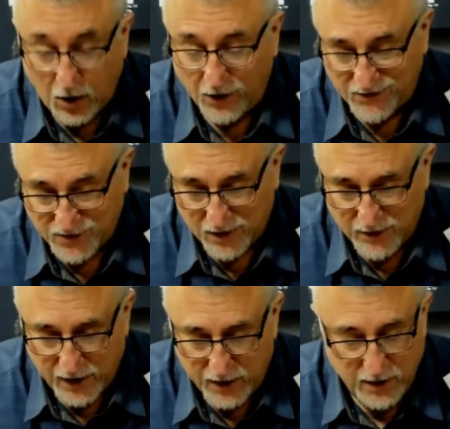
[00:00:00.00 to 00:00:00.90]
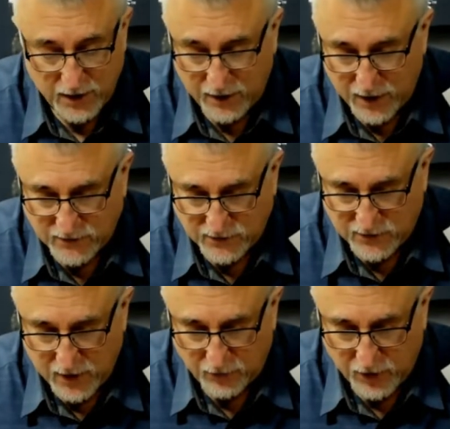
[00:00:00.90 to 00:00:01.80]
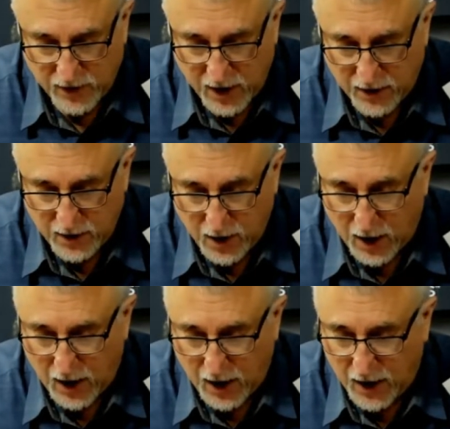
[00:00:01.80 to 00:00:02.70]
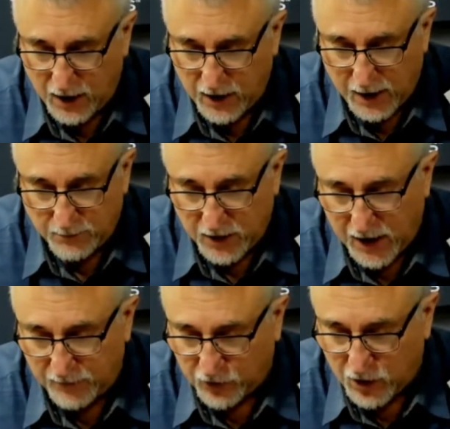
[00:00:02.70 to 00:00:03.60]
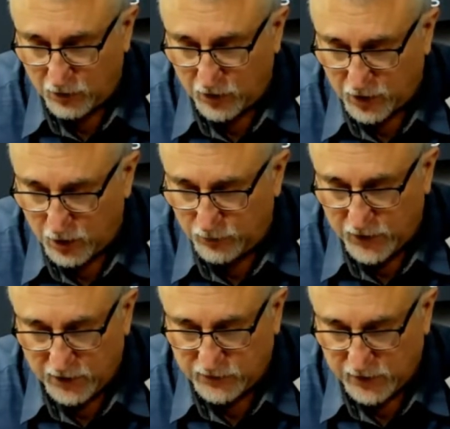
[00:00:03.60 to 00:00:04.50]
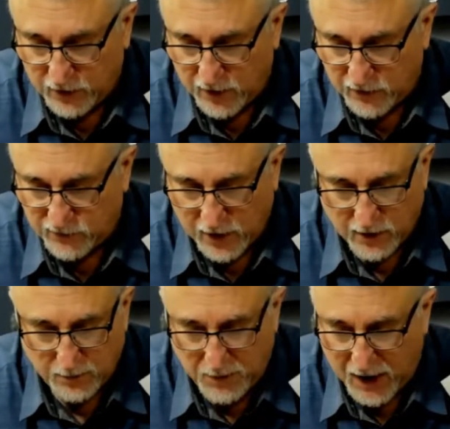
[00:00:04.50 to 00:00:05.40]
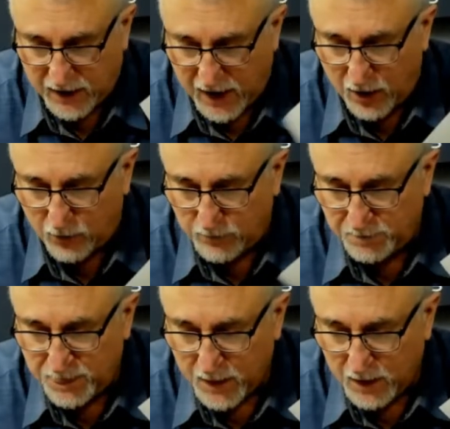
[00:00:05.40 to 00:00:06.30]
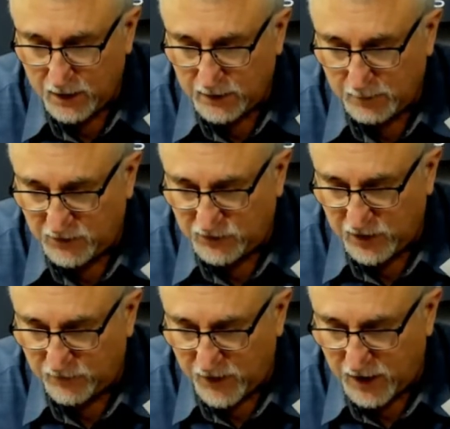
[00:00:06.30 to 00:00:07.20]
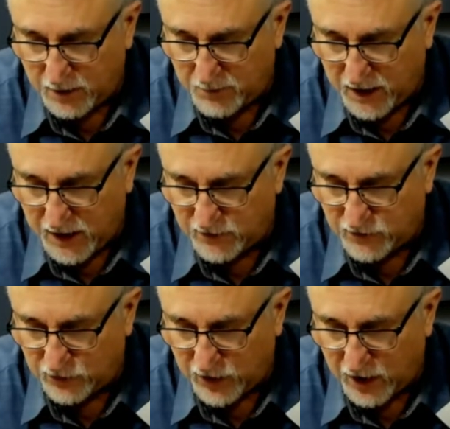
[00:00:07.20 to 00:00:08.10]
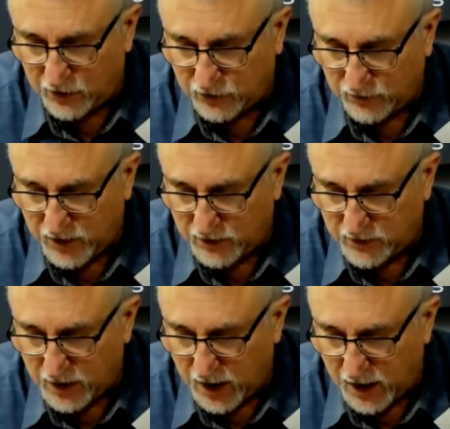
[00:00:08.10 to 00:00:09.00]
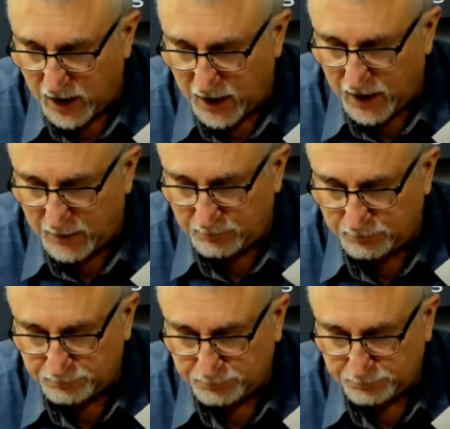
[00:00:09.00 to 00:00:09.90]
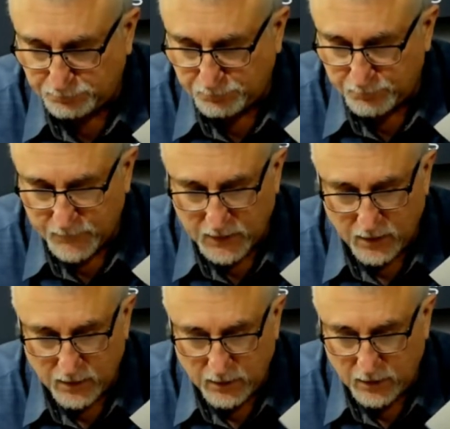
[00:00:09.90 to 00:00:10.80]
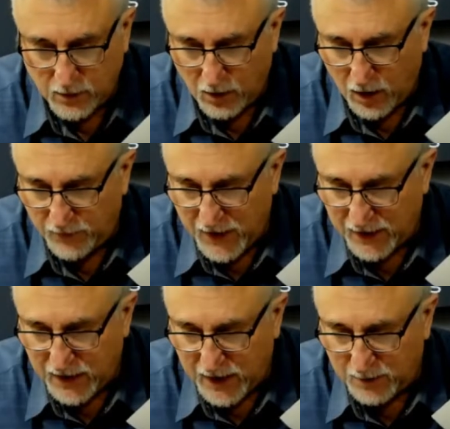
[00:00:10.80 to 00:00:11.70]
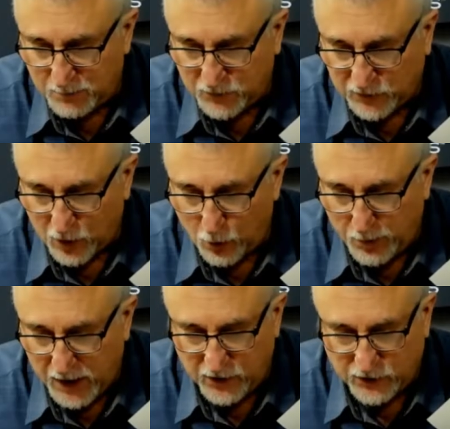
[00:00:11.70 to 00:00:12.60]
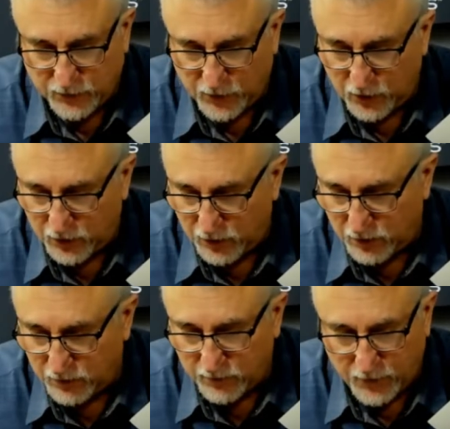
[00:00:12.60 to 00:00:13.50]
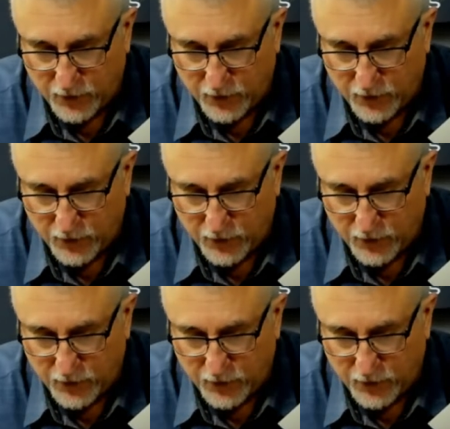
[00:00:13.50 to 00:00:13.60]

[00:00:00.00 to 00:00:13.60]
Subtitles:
on a Sunday. And that's just every day. I'm going to have to color code this and then send it back out. Let me see if I can make heads or tails of it. On that game, slow pace for